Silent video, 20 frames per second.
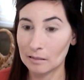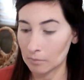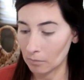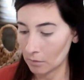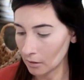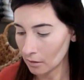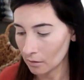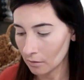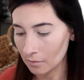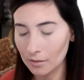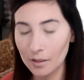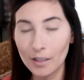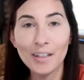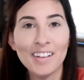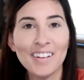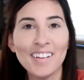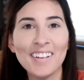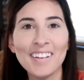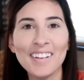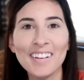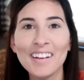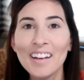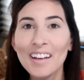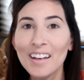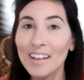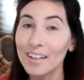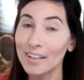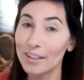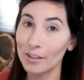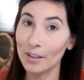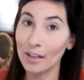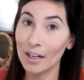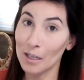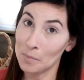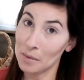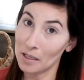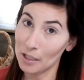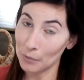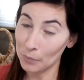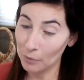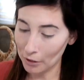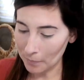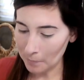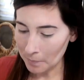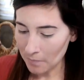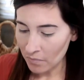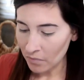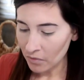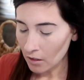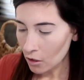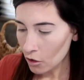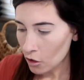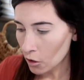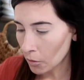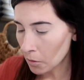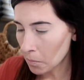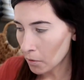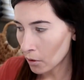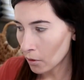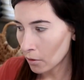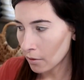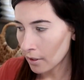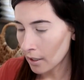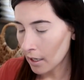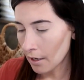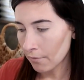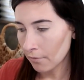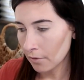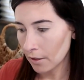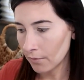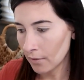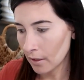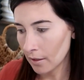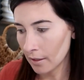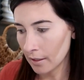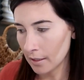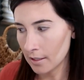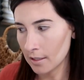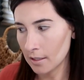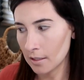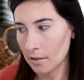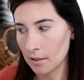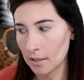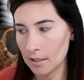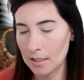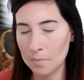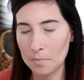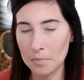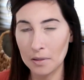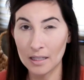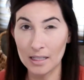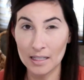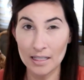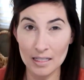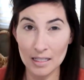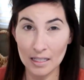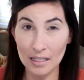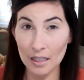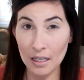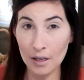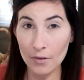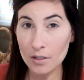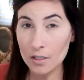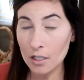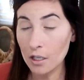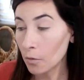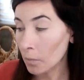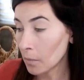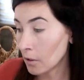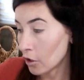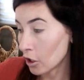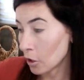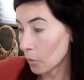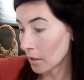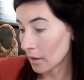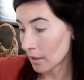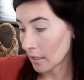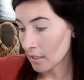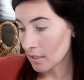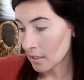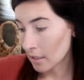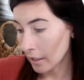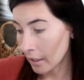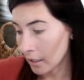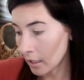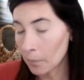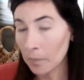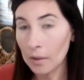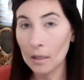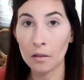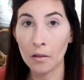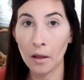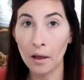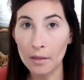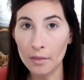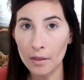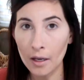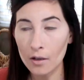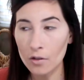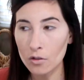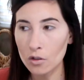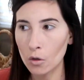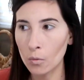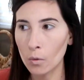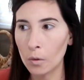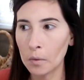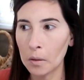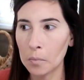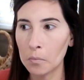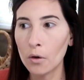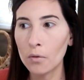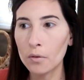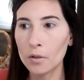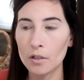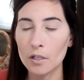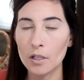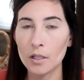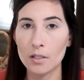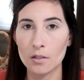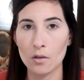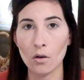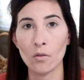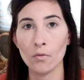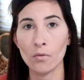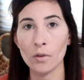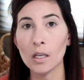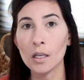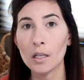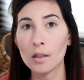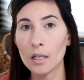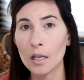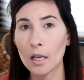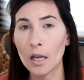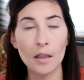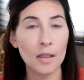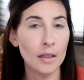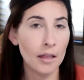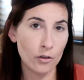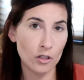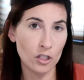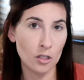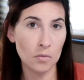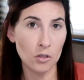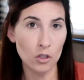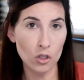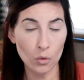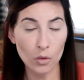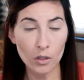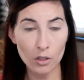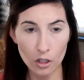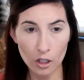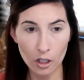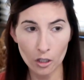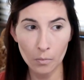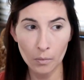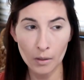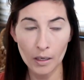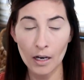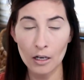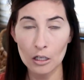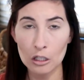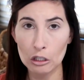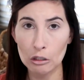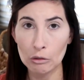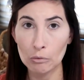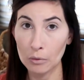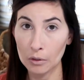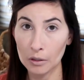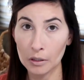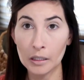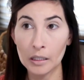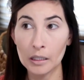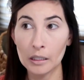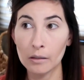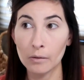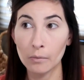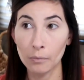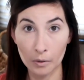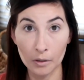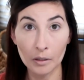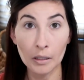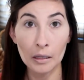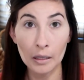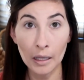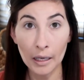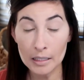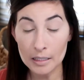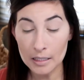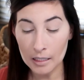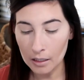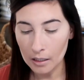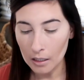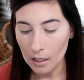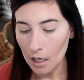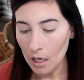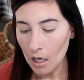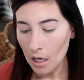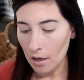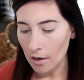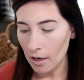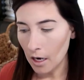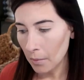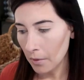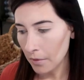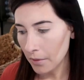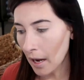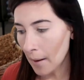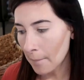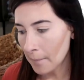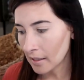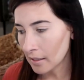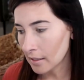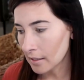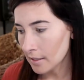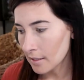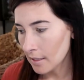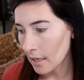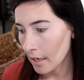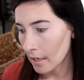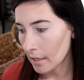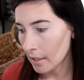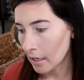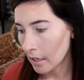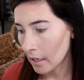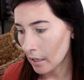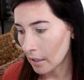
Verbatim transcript: well, you gotta make it work. So we both have lived that, like, the simplistic lifestyle, and we know what that's like, and we like that. So when we moved into this RV thinking that it was gonna be short term, we actually really, really liked it. Now, with that being said,